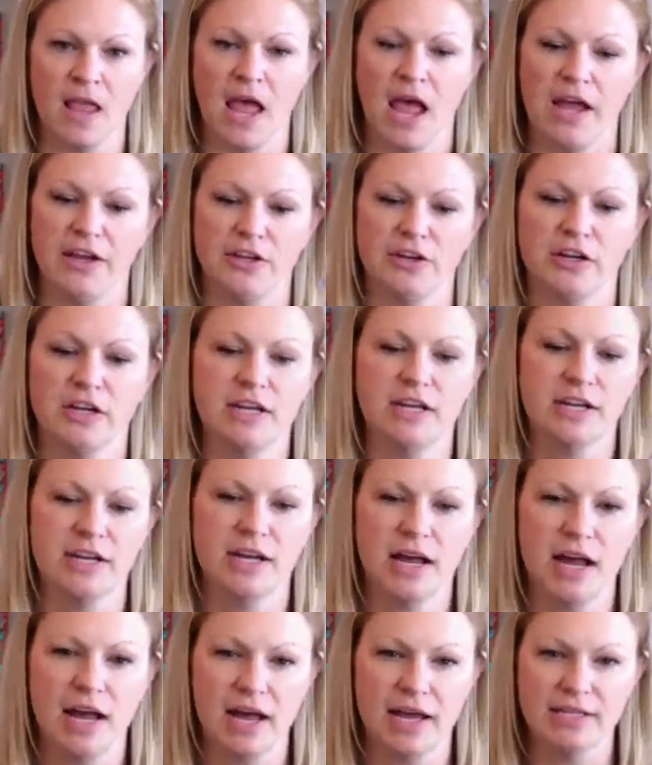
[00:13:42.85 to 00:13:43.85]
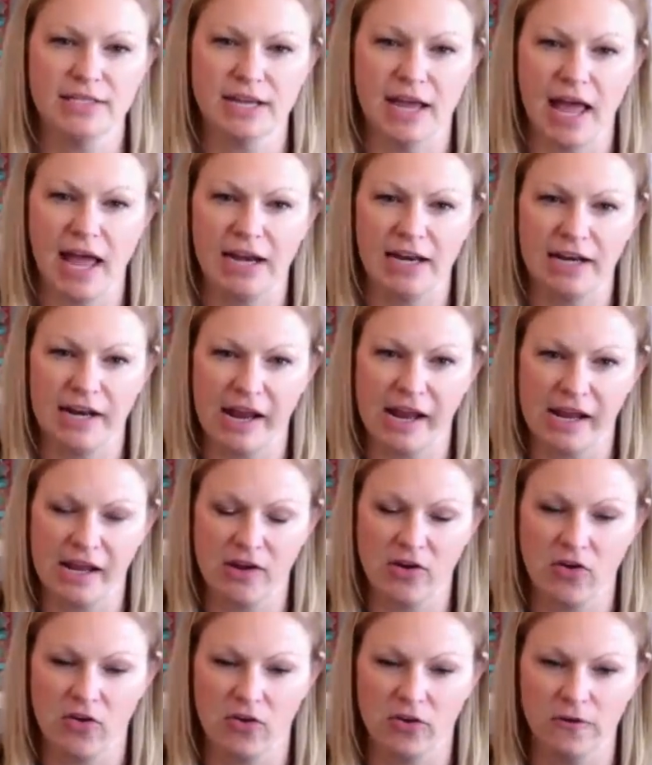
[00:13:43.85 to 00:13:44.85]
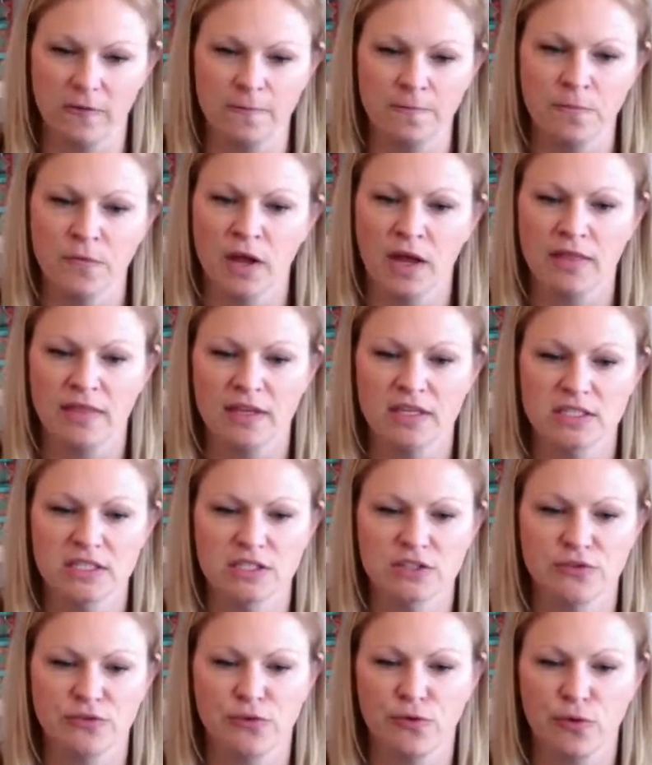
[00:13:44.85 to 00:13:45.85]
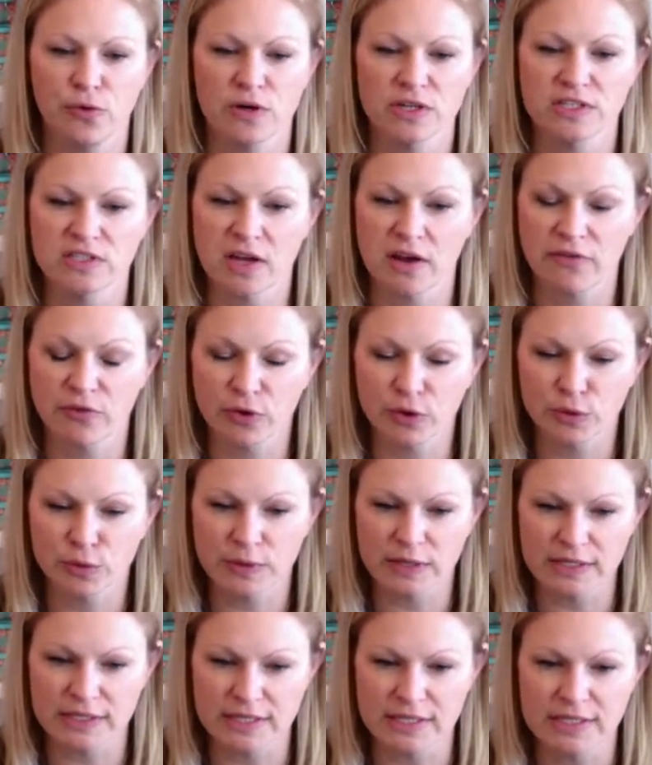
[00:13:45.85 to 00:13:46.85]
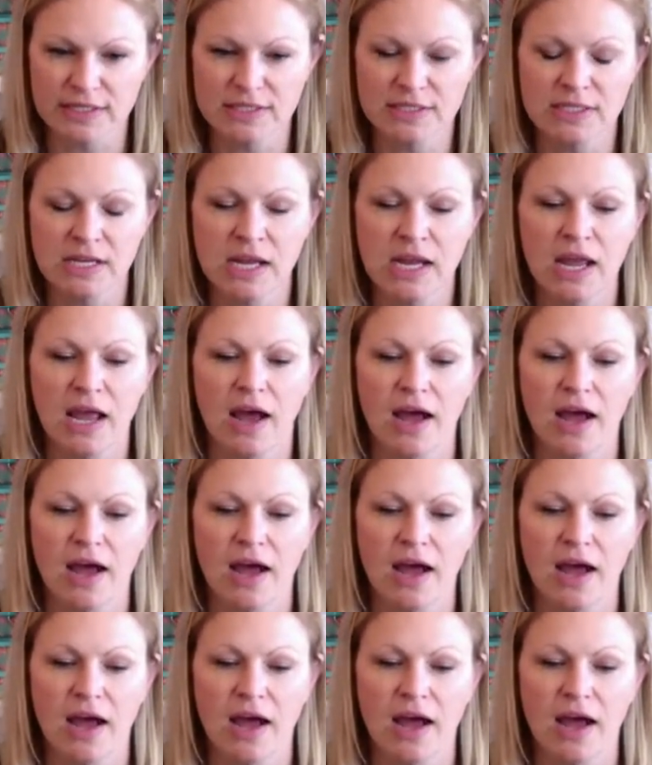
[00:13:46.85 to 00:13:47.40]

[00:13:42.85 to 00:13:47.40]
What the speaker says: And you're gonna cut at an angle. And this is for several reasons.